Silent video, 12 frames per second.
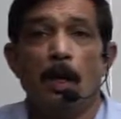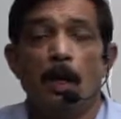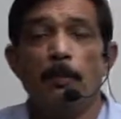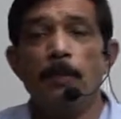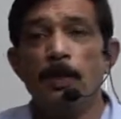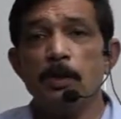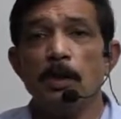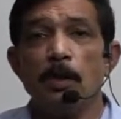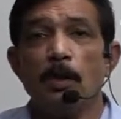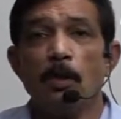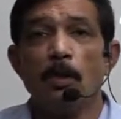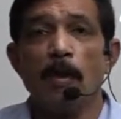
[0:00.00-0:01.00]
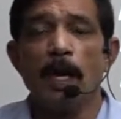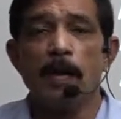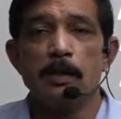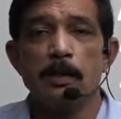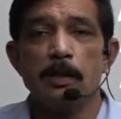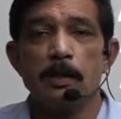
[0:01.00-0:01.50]
A person who
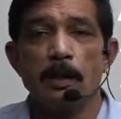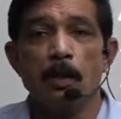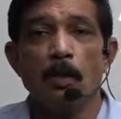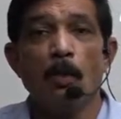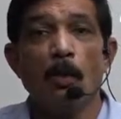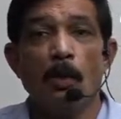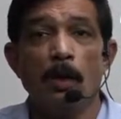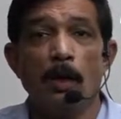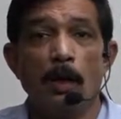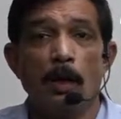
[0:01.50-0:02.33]
has owned